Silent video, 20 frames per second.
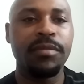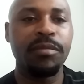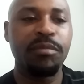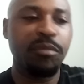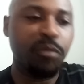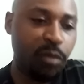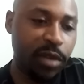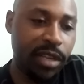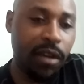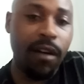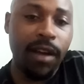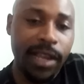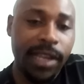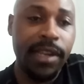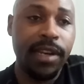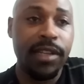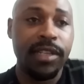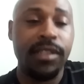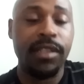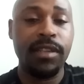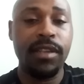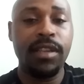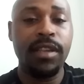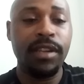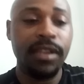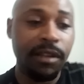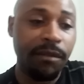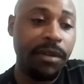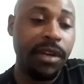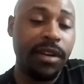We are energy
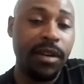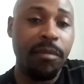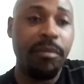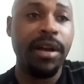living in a